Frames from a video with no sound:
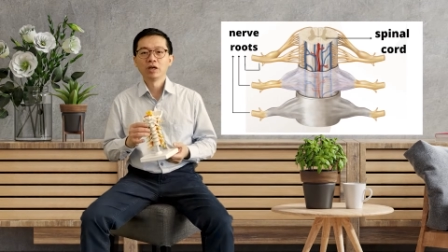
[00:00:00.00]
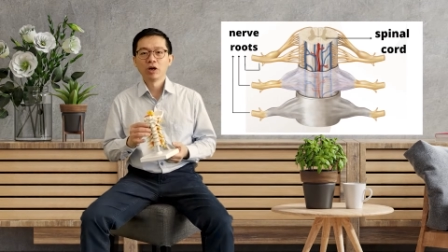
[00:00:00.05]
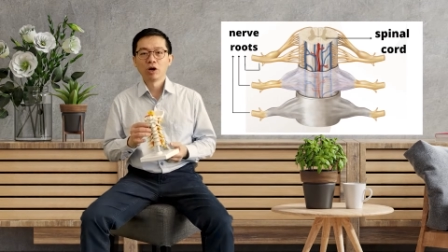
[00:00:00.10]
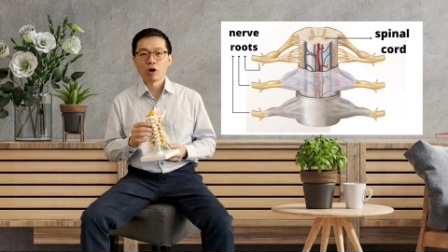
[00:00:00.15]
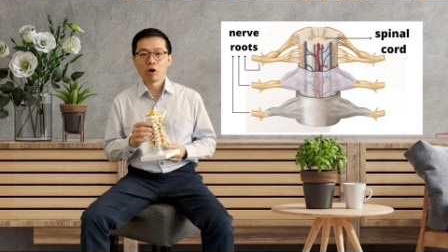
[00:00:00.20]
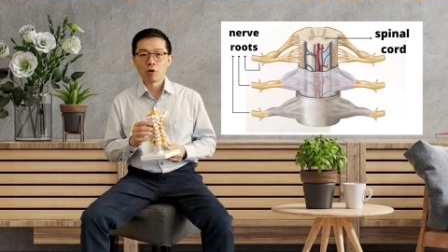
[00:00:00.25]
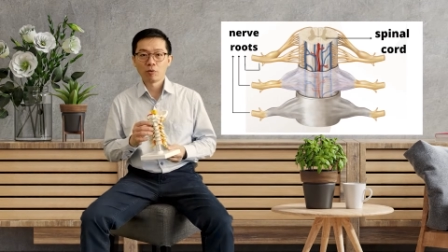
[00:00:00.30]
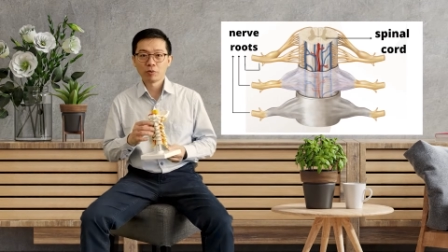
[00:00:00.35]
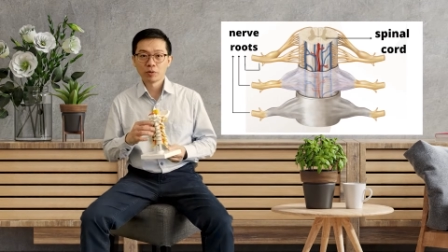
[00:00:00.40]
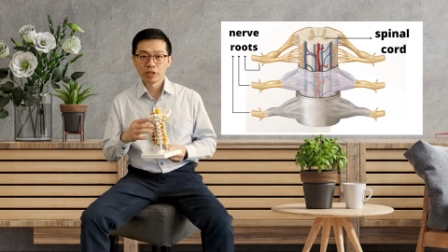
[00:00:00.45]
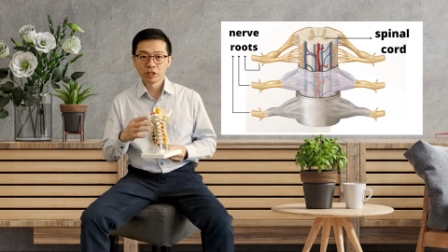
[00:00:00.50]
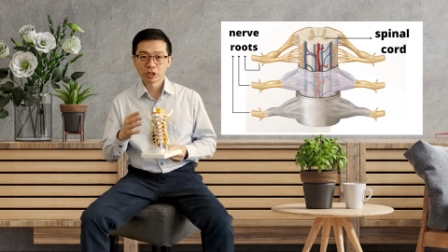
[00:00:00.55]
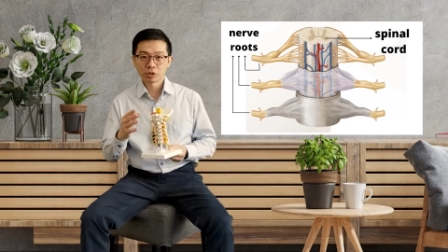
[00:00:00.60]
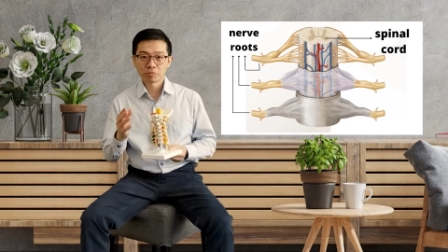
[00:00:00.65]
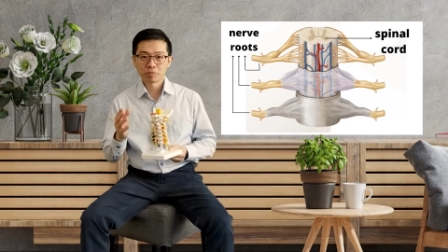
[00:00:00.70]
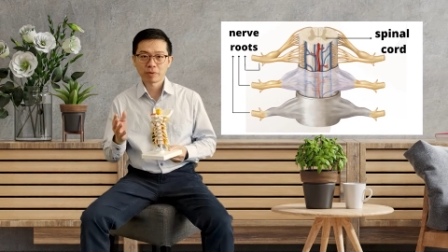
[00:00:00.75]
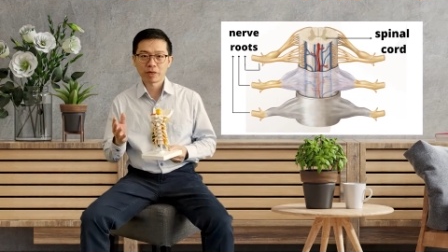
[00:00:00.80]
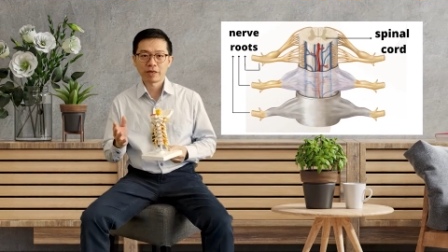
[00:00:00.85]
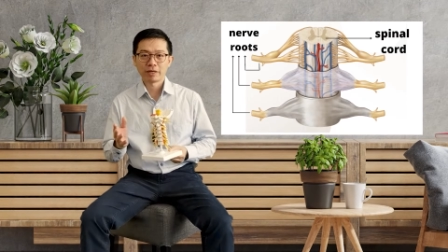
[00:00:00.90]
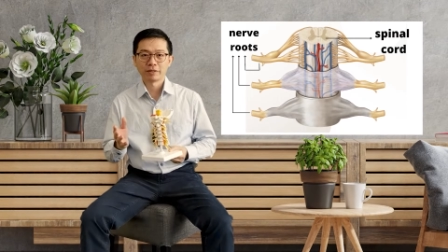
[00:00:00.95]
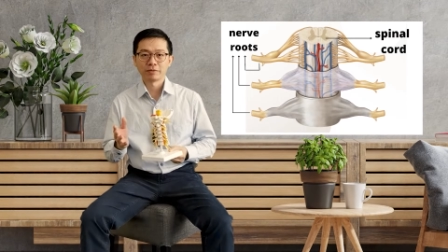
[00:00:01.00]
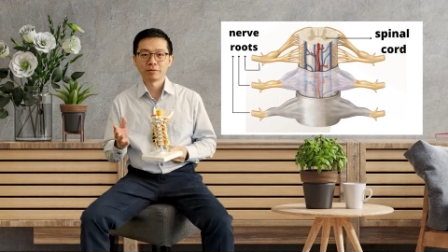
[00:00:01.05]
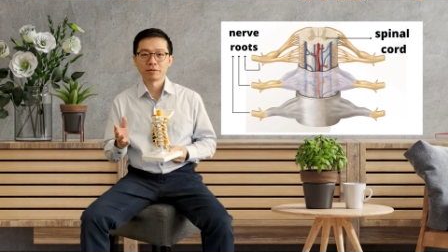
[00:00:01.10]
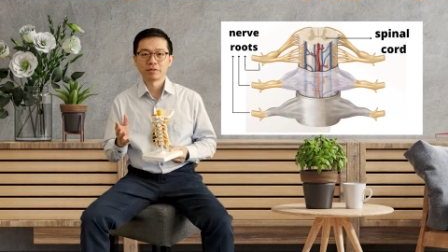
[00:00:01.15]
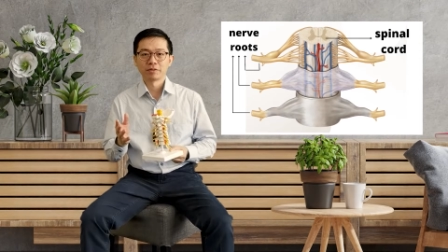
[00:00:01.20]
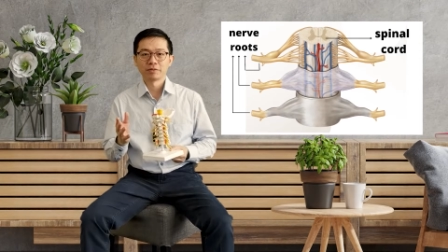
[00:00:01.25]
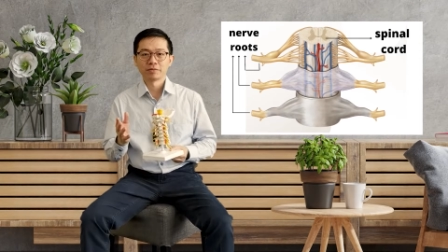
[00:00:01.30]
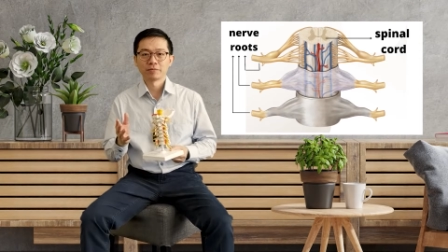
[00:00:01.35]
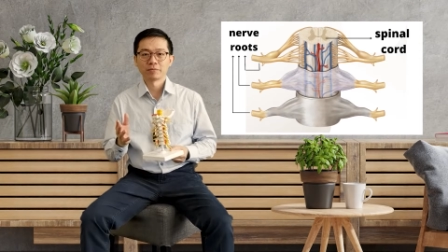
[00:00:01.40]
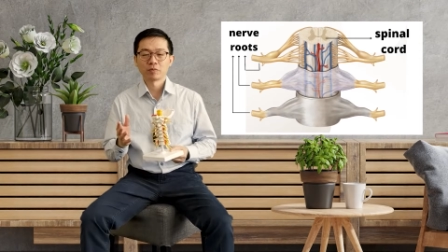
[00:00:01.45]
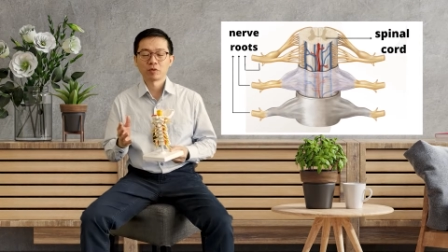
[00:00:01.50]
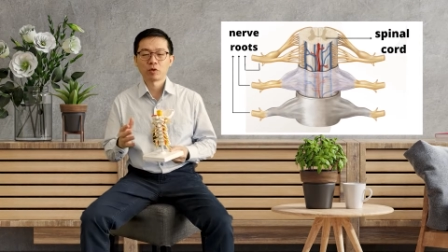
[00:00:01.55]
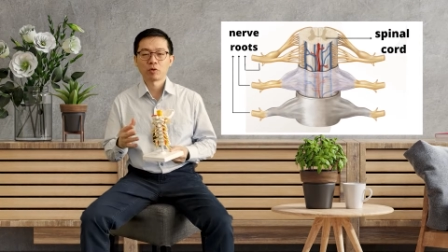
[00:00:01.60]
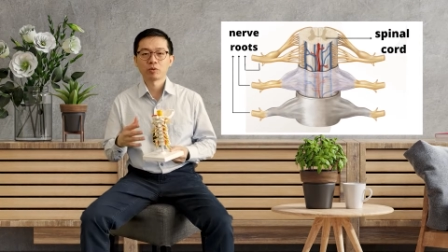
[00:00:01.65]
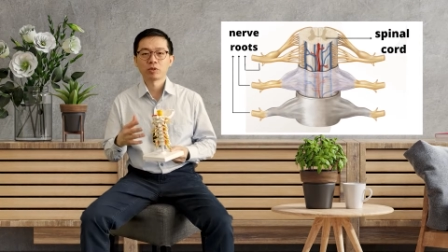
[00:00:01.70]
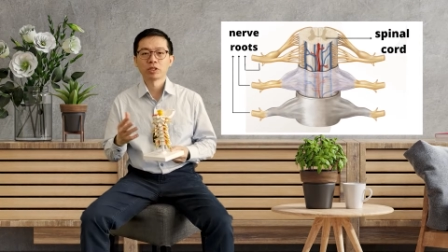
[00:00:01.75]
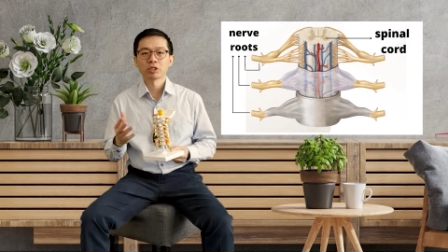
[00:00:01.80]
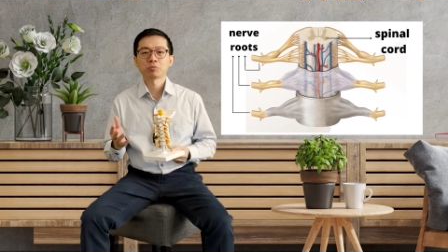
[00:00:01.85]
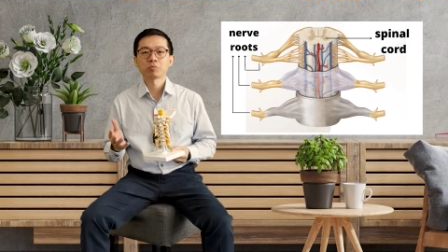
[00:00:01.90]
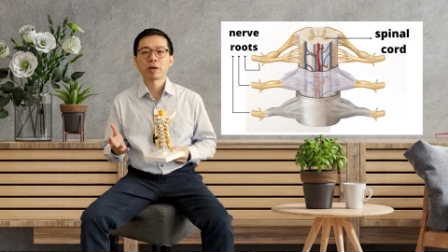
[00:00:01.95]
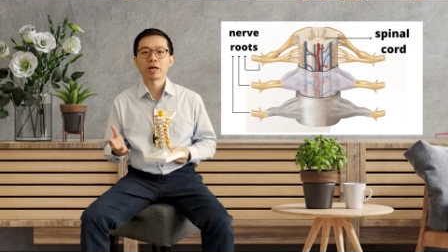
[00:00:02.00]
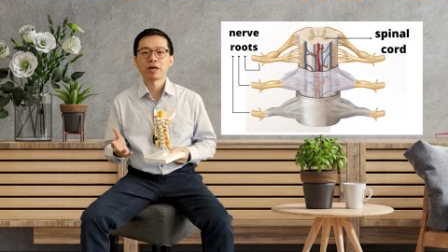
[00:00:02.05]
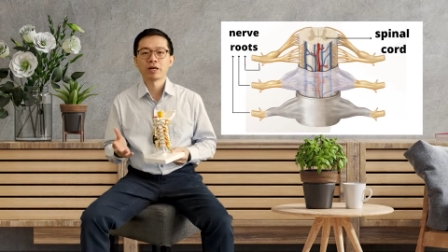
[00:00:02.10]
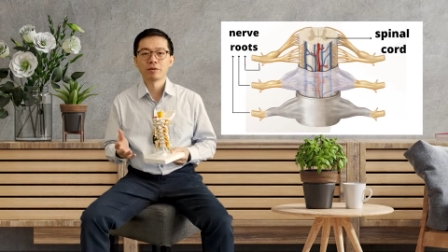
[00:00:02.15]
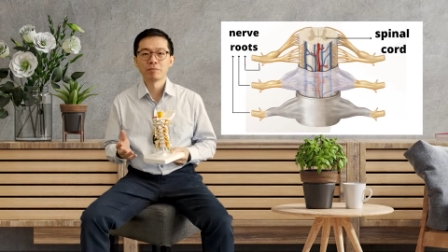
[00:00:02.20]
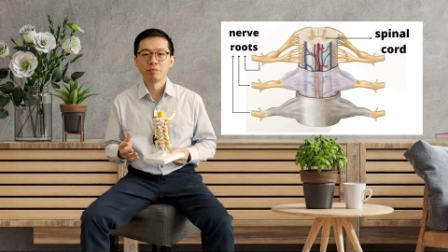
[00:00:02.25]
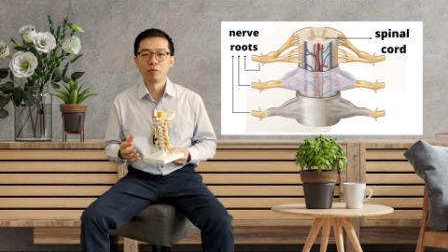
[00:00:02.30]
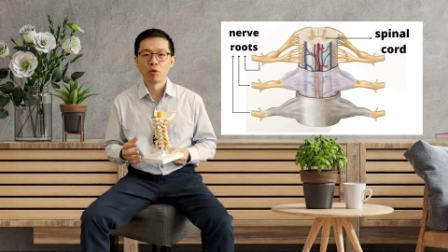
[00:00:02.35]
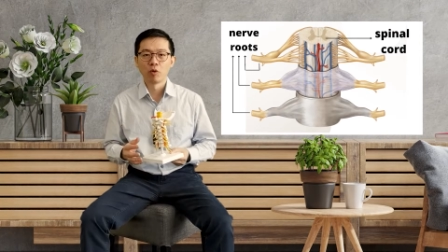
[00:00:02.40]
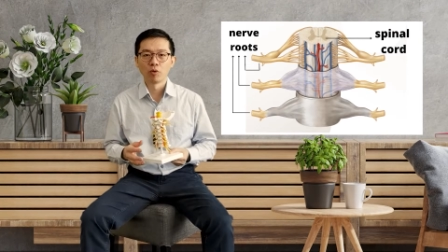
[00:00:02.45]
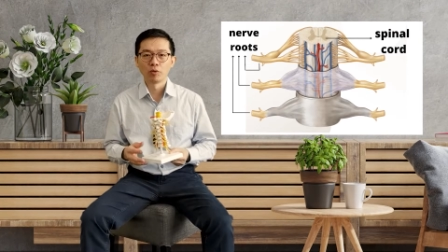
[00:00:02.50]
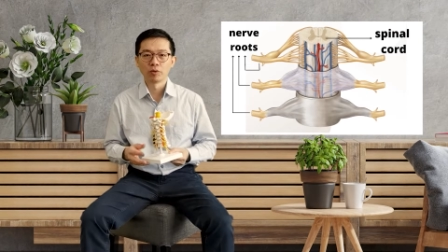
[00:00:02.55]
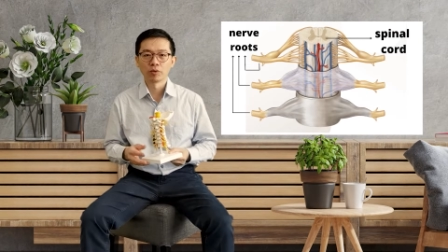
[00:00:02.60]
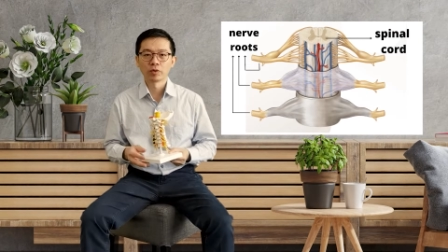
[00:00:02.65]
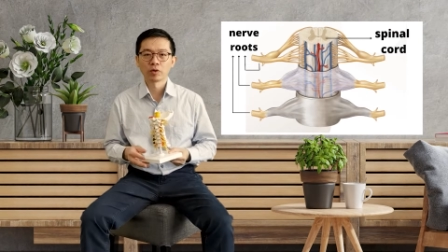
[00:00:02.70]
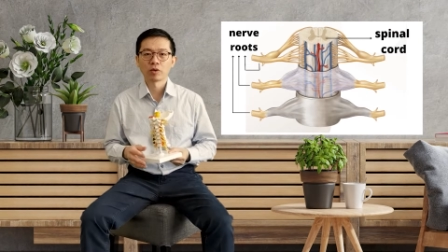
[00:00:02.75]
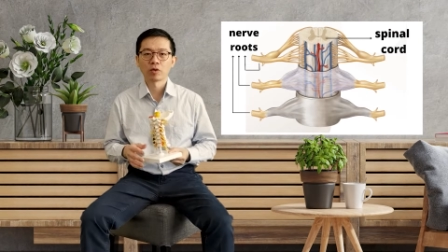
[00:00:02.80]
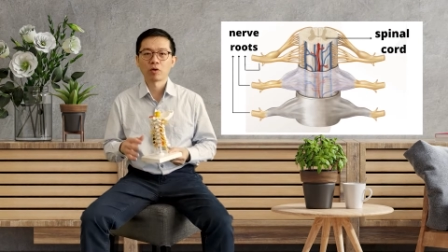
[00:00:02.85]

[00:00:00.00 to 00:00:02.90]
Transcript: of the spine, of the spinal bone,